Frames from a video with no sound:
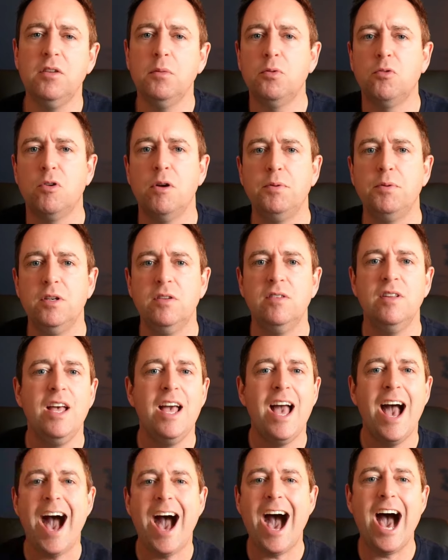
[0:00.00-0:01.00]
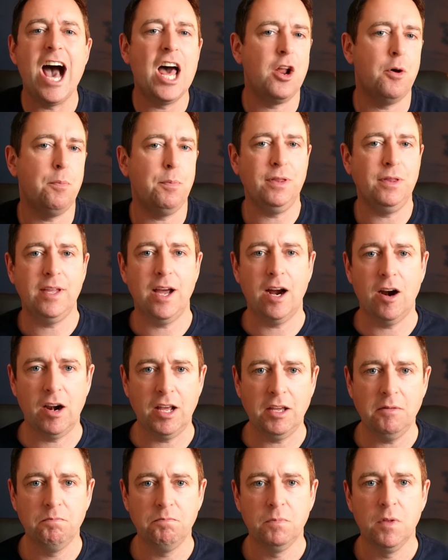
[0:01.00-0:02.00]
subscriptions add up
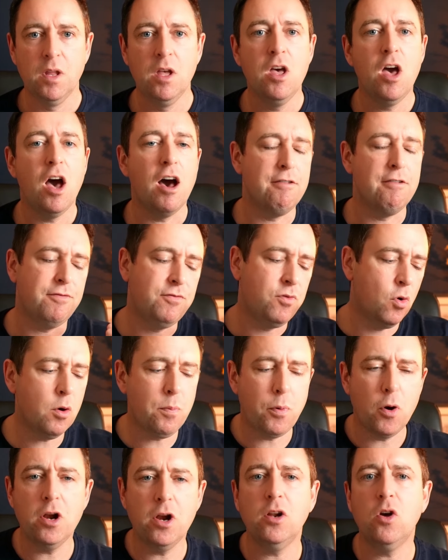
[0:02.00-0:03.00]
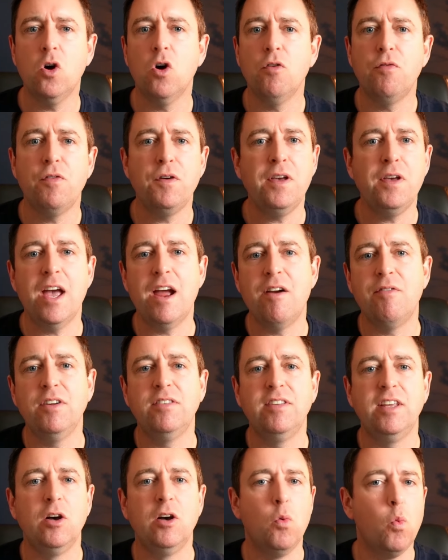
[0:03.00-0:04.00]
entirely. A £4 coffee every
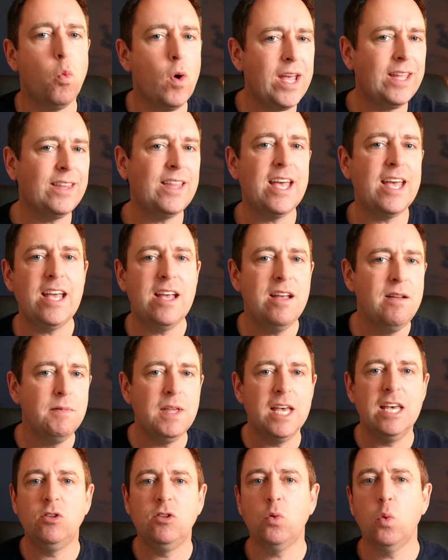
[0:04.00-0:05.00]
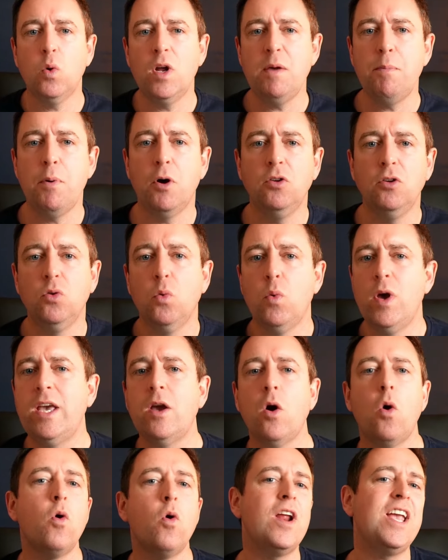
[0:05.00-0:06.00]
single weekday is £20 a
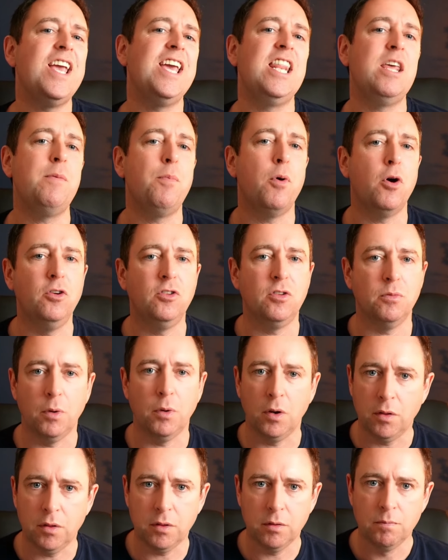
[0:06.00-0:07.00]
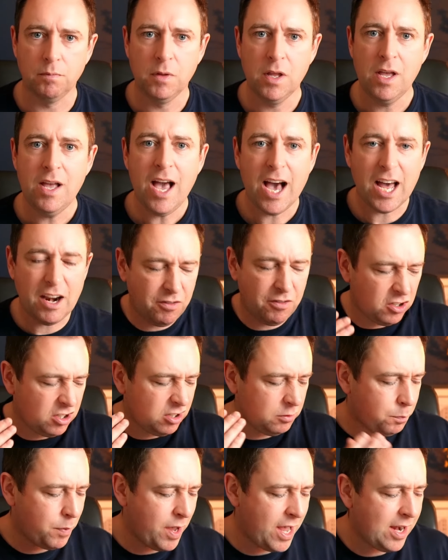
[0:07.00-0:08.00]
week or £80 a month. And if you
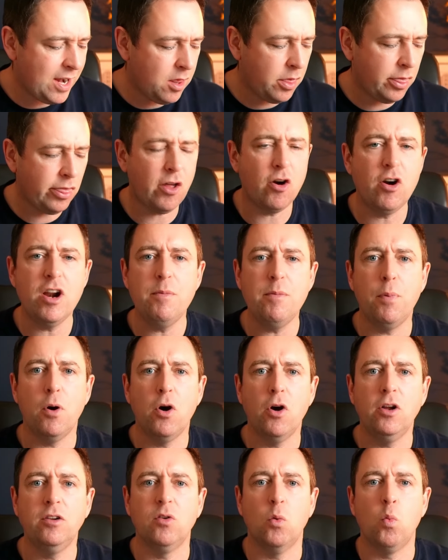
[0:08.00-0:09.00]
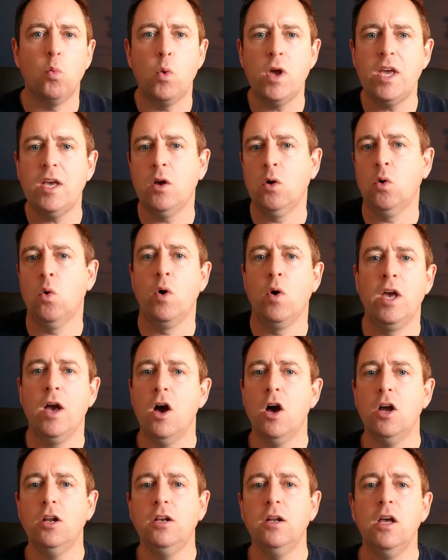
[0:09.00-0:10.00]
spend £30 a week going
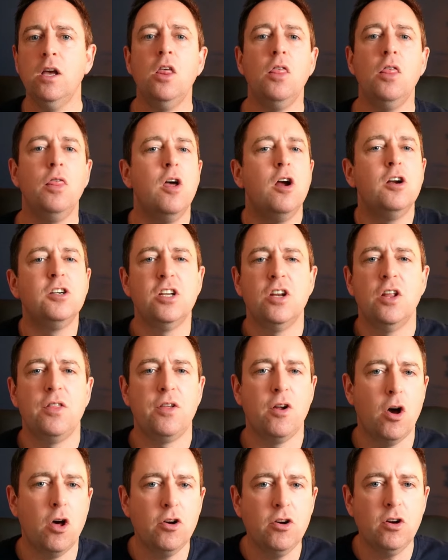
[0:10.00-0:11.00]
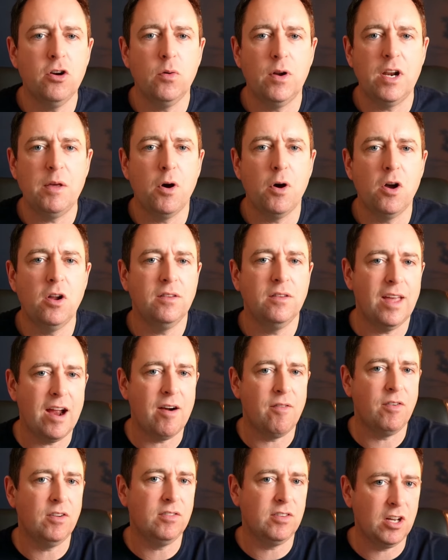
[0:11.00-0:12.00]
out, there's another £120
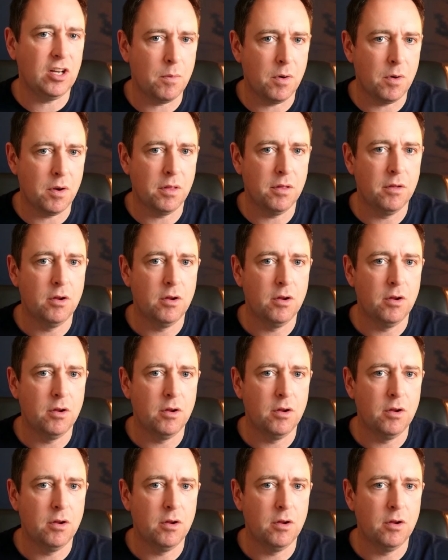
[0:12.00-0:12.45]
every single month.